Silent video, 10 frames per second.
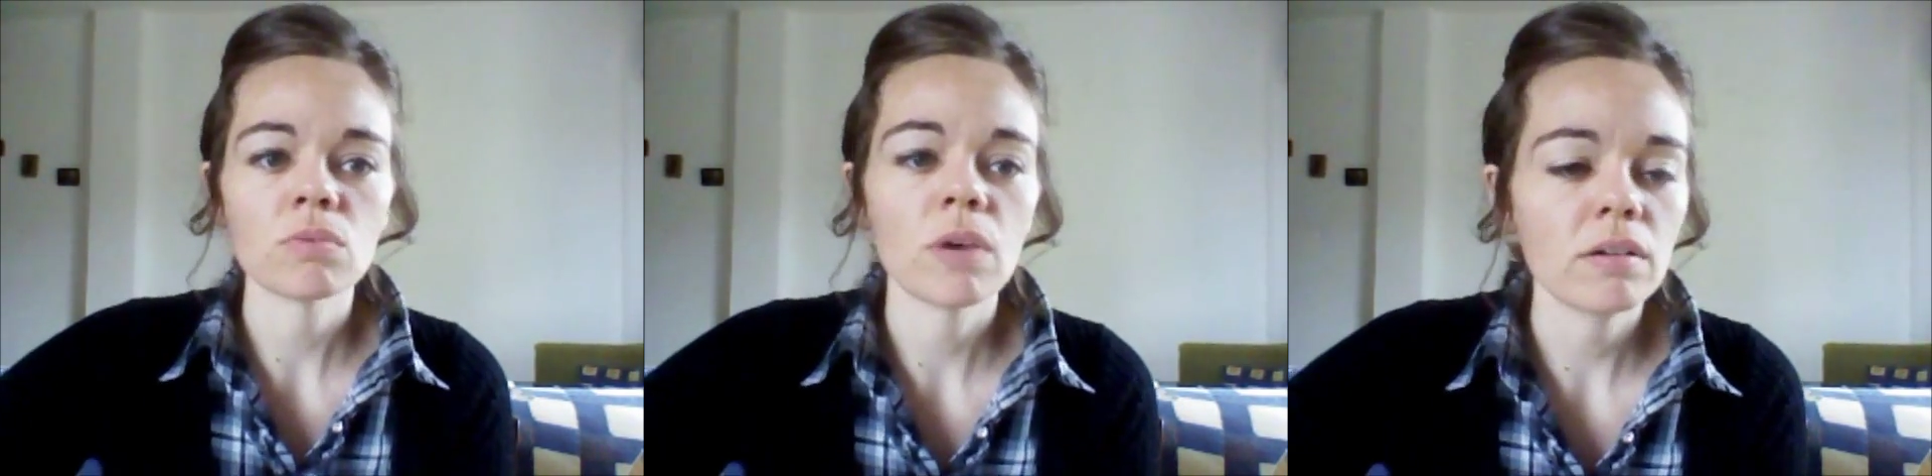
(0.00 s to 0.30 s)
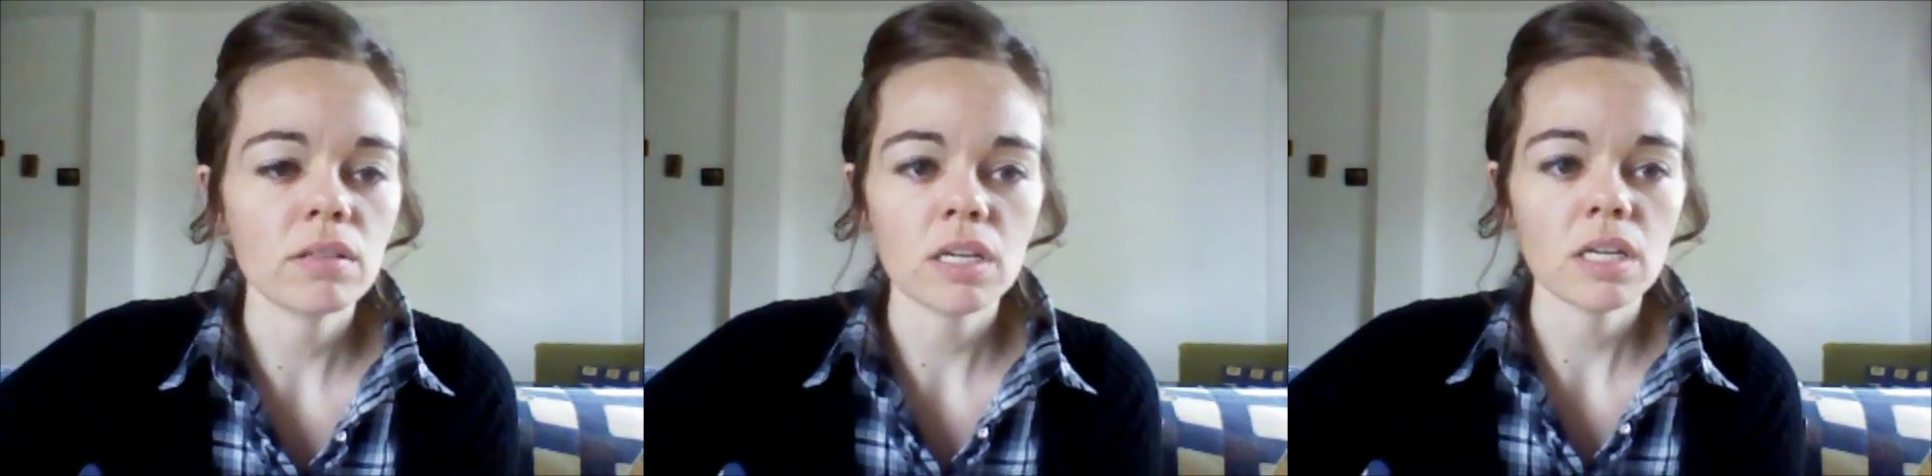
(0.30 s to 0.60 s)
Why
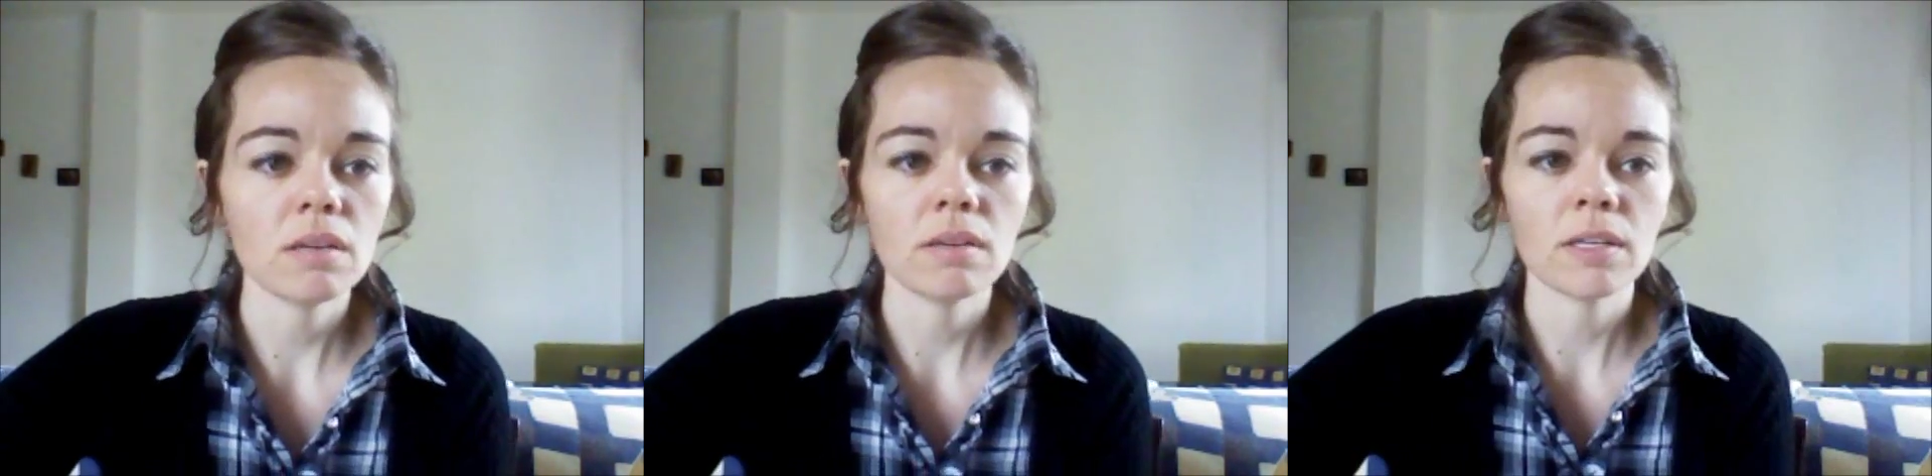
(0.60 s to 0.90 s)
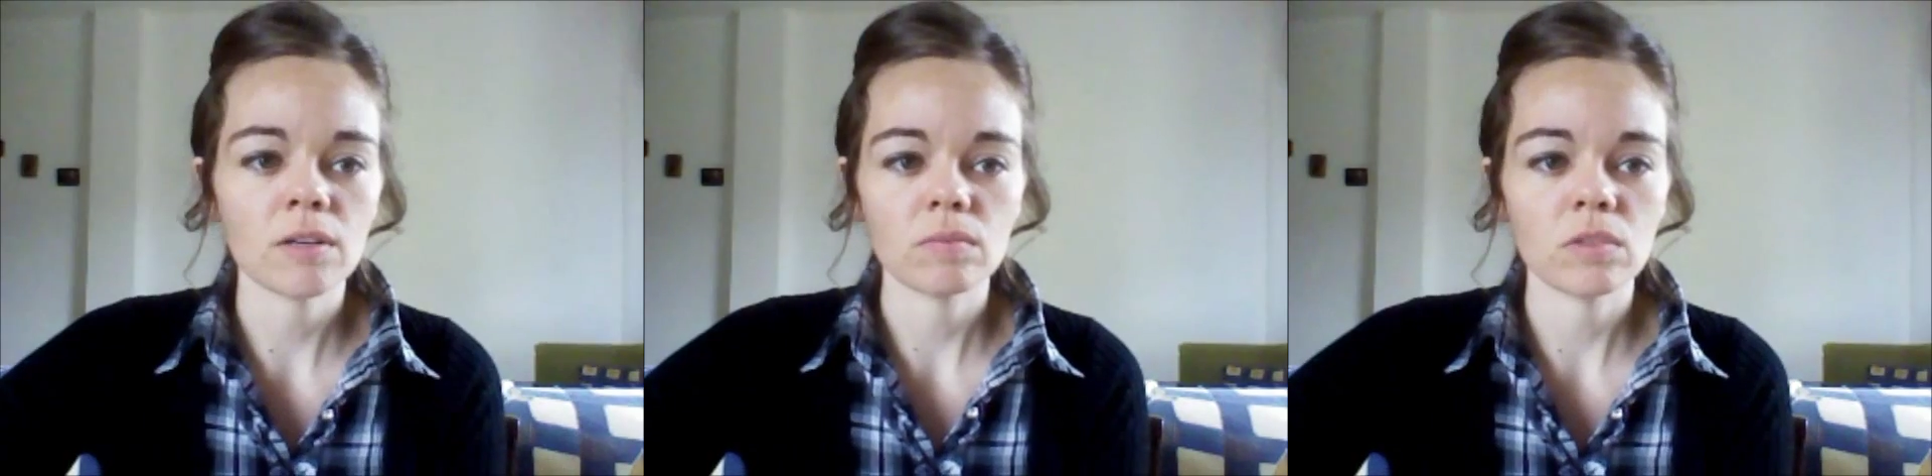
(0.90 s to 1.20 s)
aren't they,
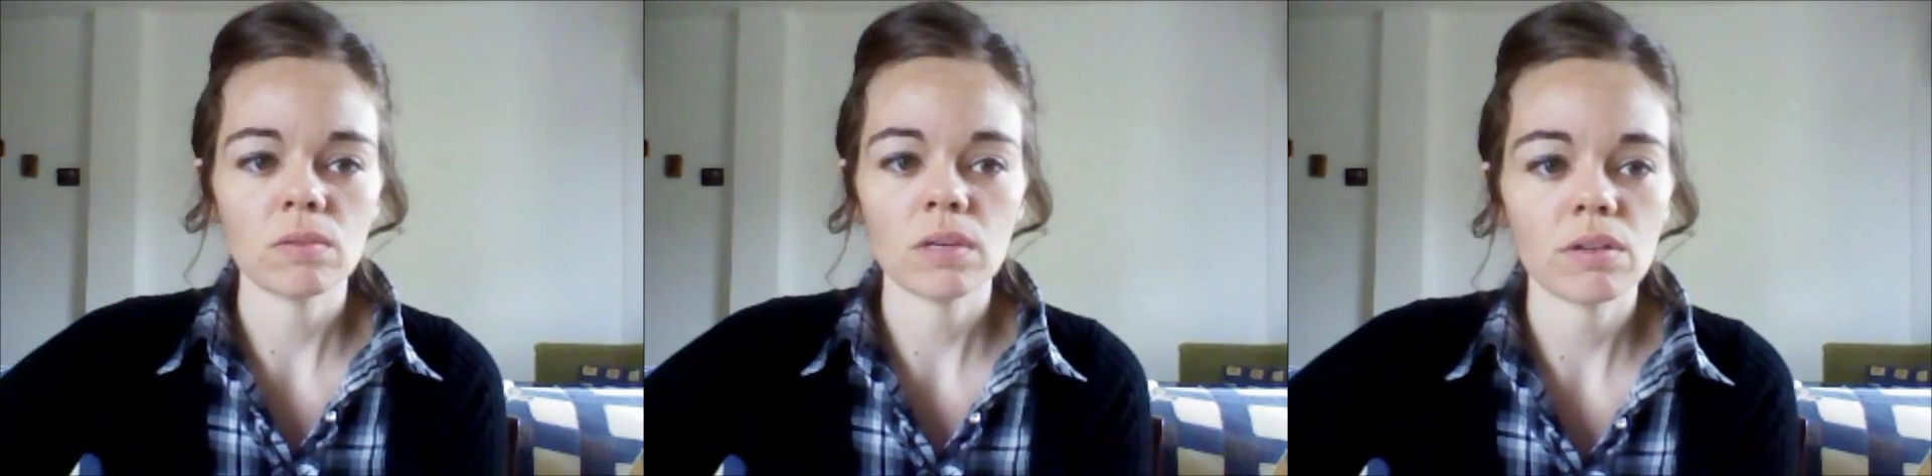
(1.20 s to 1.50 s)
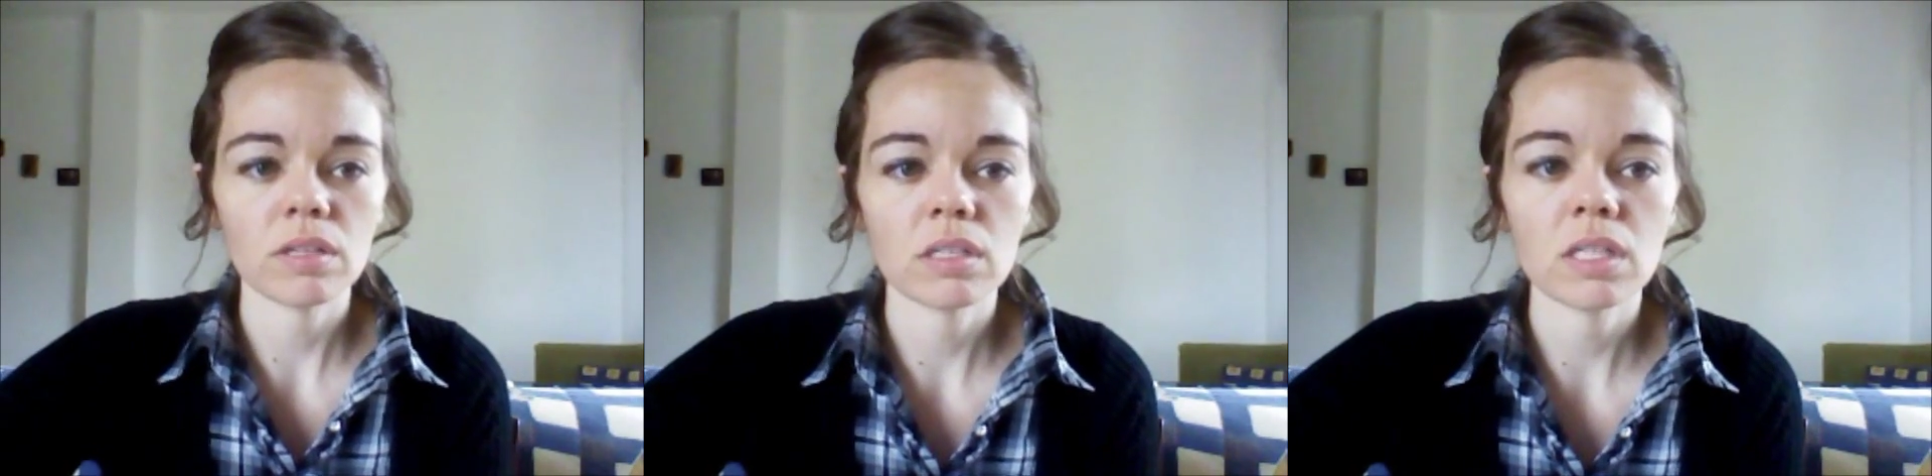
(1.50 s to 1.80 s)
doing
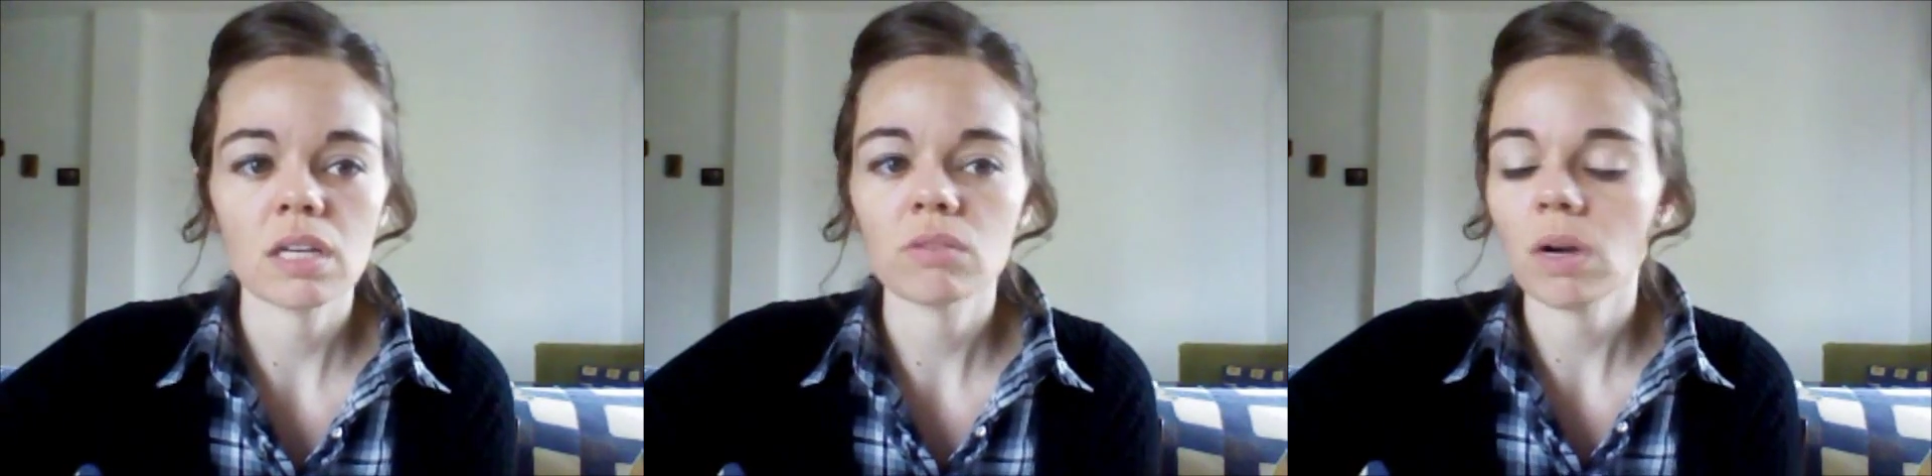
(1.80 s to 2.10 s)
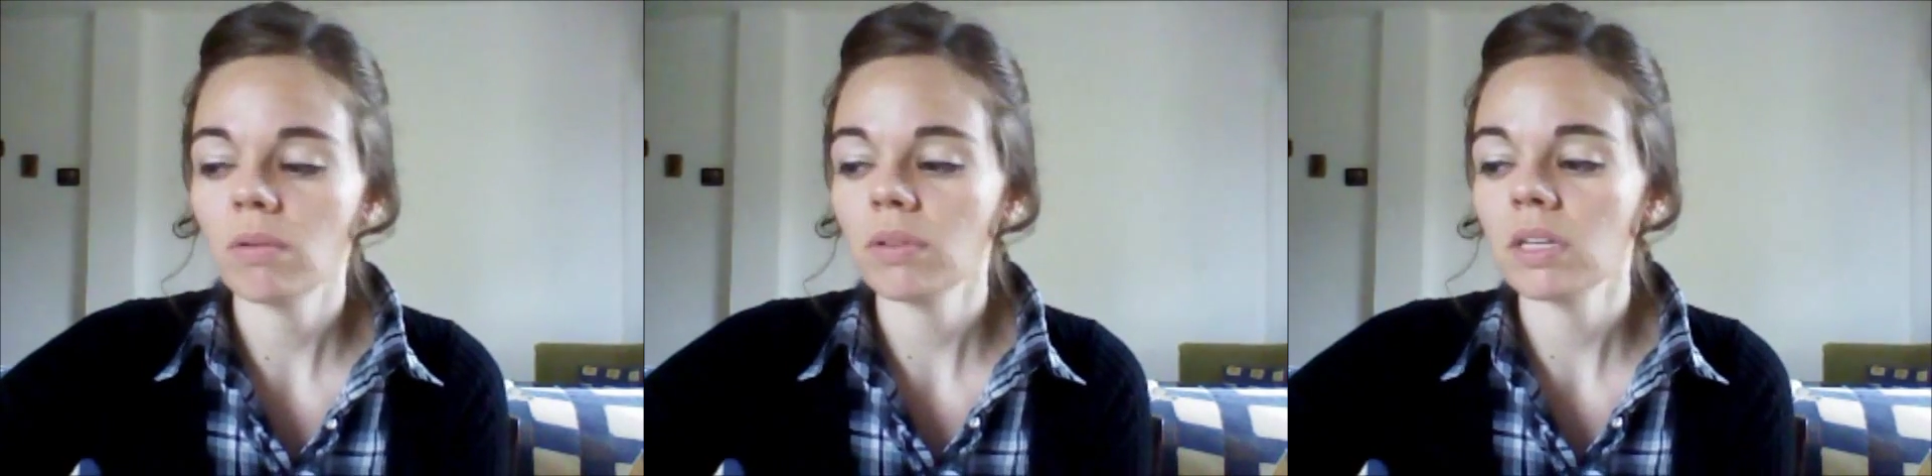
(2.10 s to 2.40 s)
all these things?
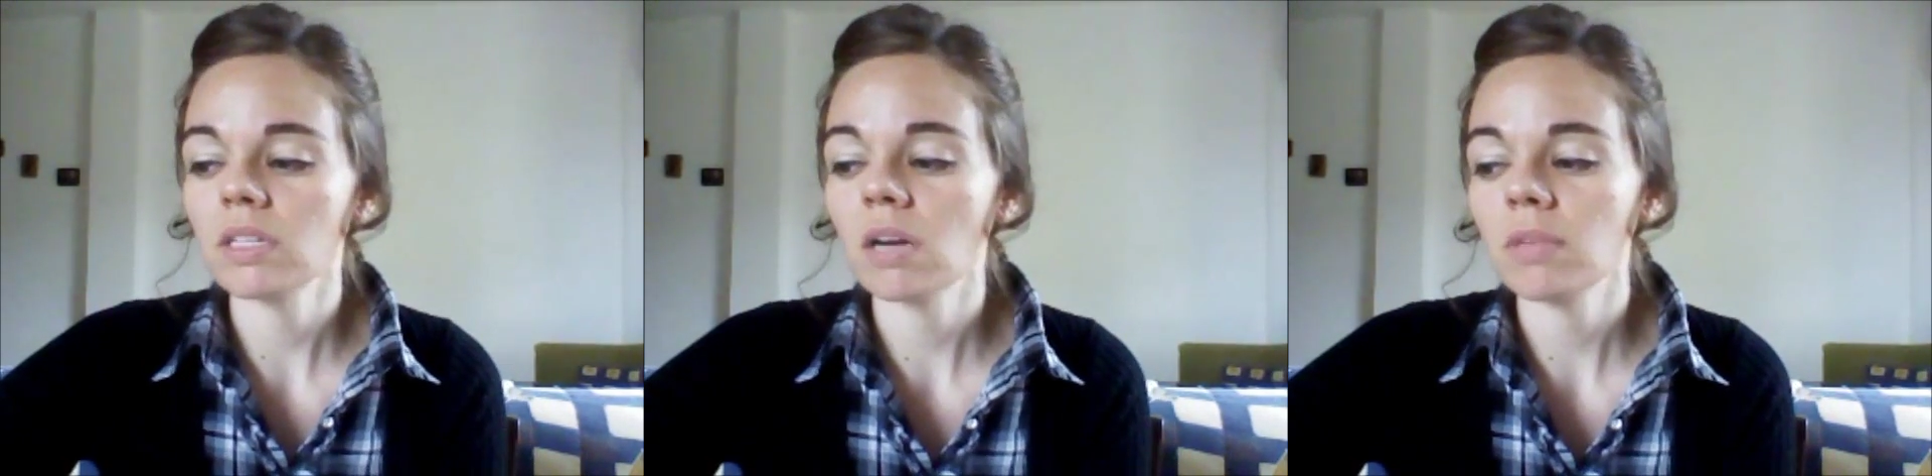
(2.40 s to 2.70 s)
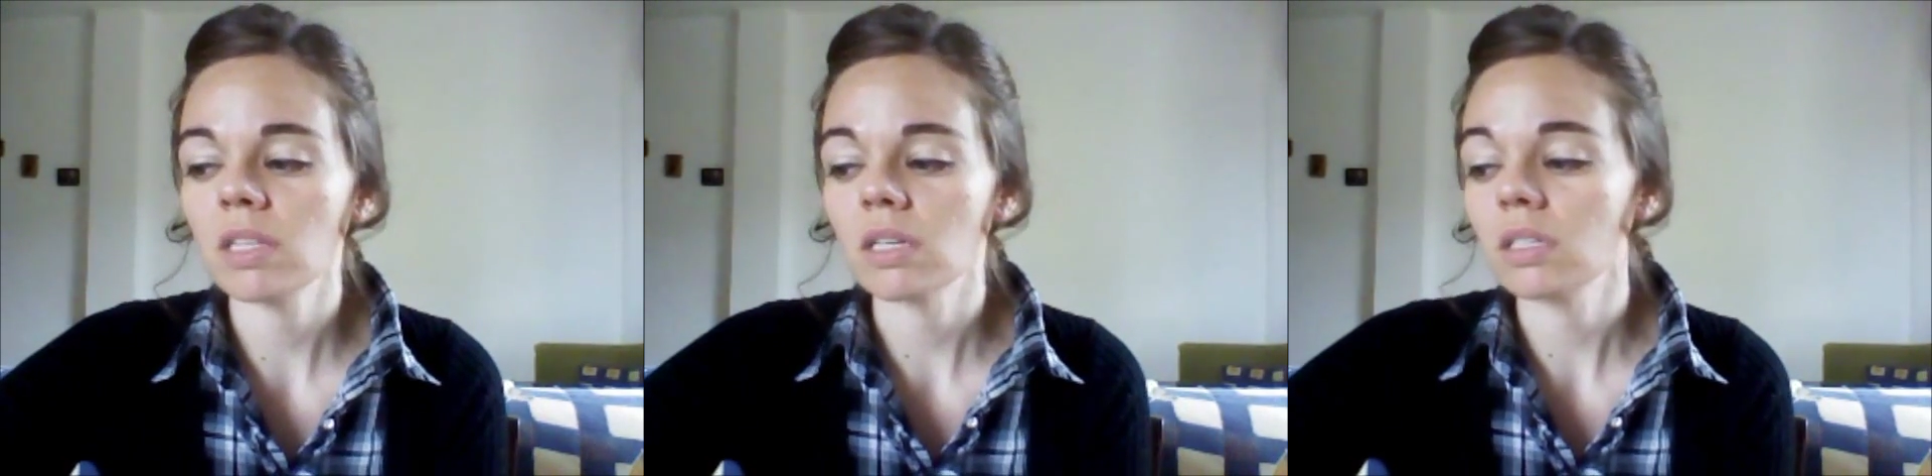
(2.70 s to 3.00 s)
Why won't they tell
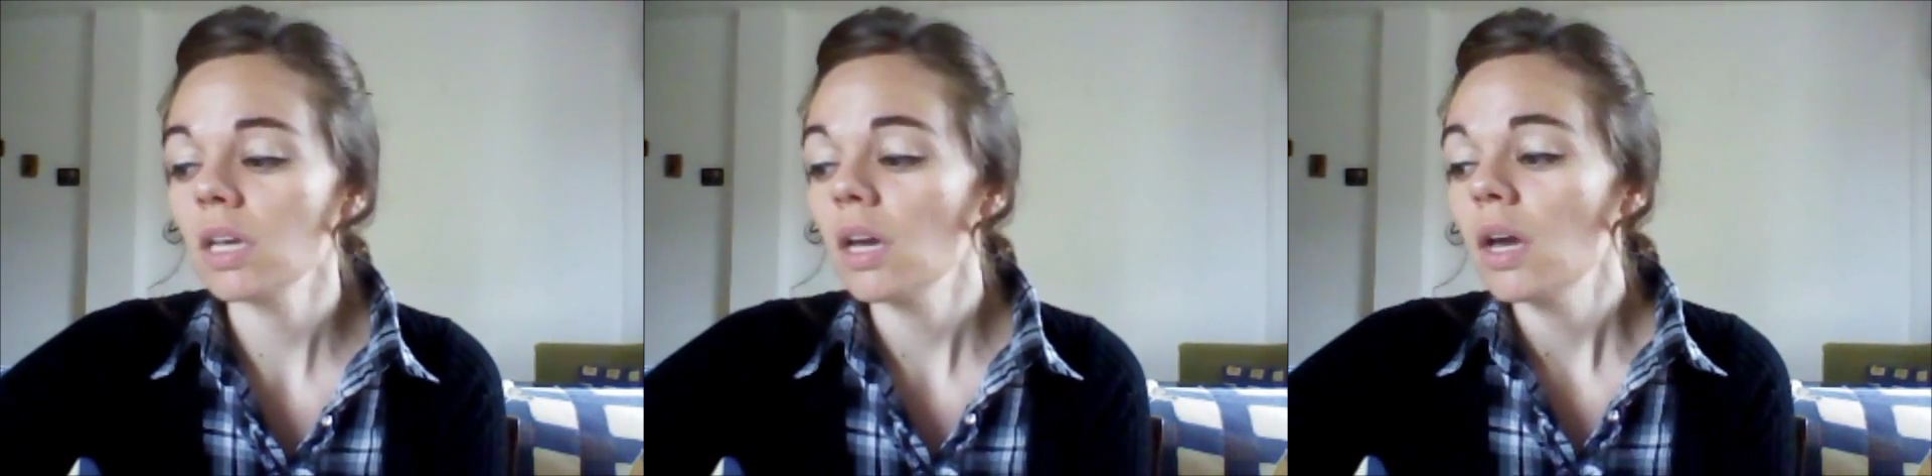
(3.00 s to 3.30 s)
me this?